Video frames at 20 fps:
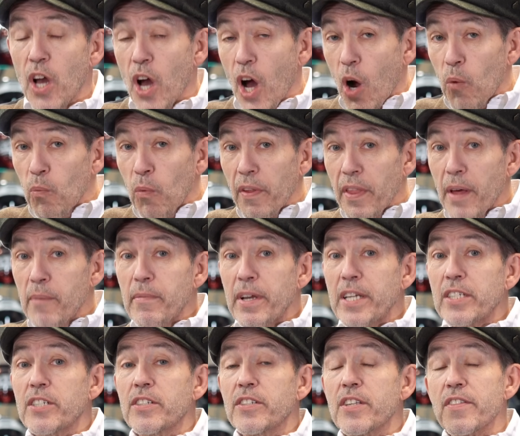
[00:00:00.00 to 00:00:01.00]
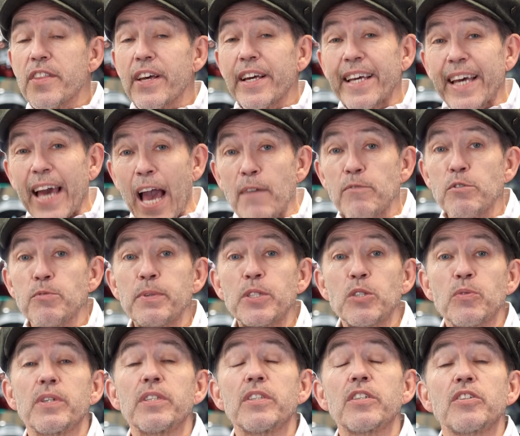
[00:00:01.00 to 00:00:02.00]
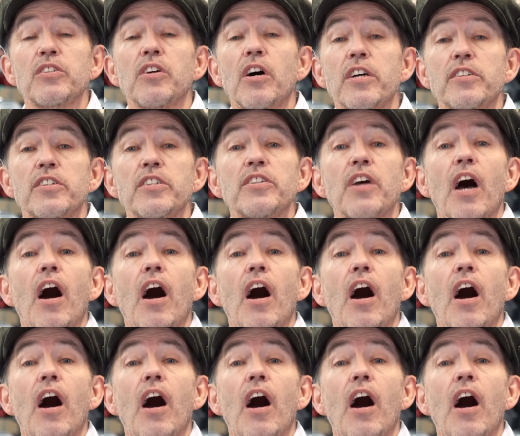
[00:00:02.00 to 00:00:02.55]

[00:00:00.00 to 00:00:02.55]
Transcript: And what that means is that the gaps between the sizes